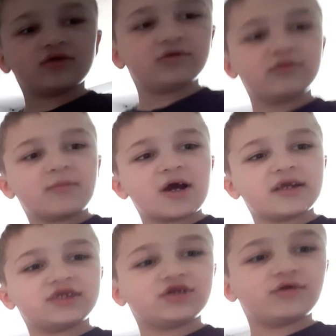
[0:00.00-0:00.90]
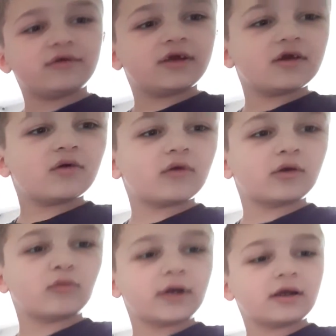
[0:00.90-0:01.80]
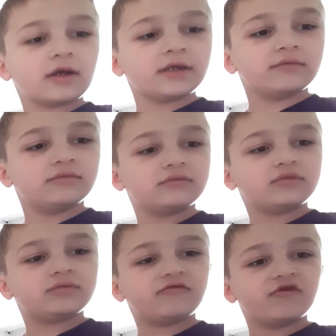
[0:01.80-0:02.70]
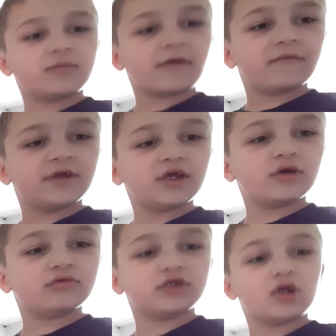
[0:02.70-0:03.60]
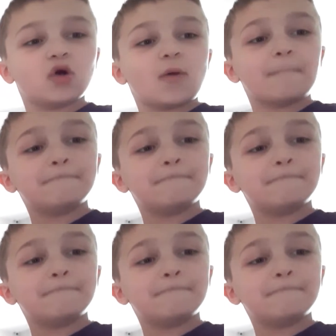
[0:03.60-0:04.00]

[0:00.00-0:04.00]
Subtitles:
to my studio or where I film my video, so